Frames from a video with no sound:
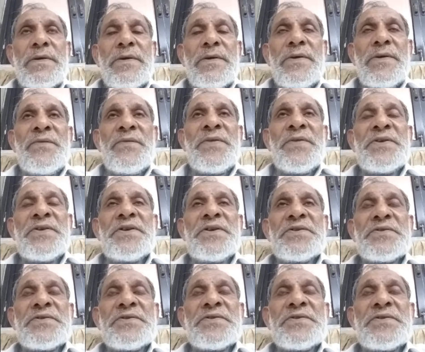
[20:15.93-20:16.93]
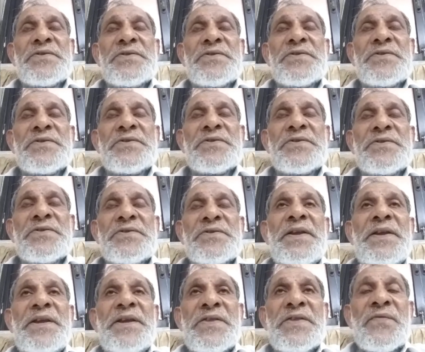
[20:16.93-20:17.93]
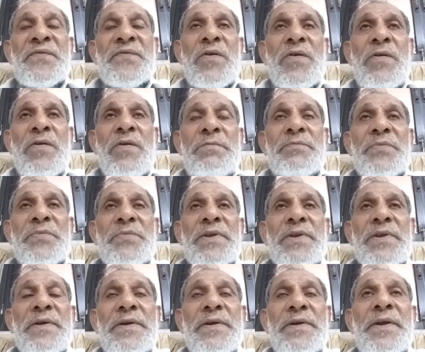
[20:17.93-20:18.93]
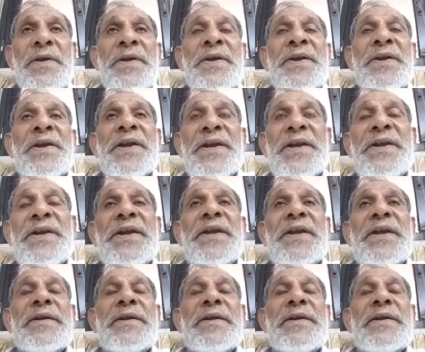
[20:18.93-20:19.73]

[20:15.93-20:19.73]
which is released from kidney.